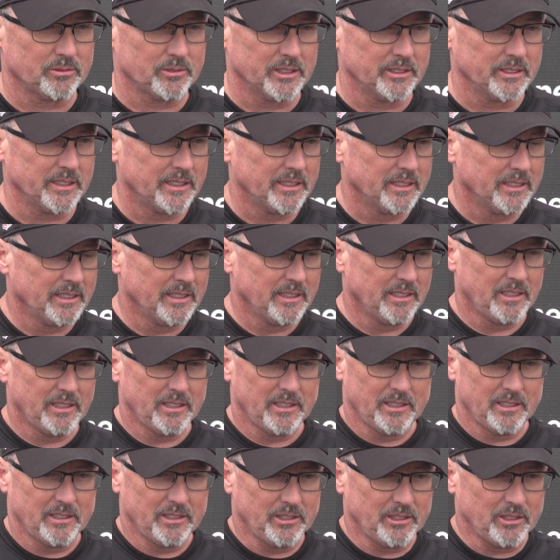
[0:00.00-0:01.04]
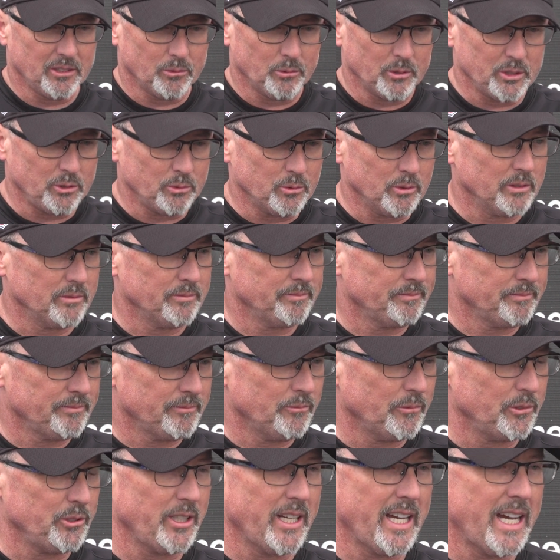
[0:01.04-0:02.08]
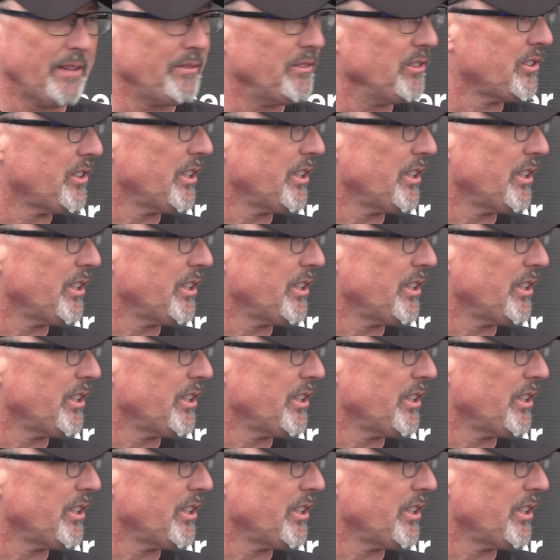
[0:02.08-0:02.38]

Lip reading: really, when you have the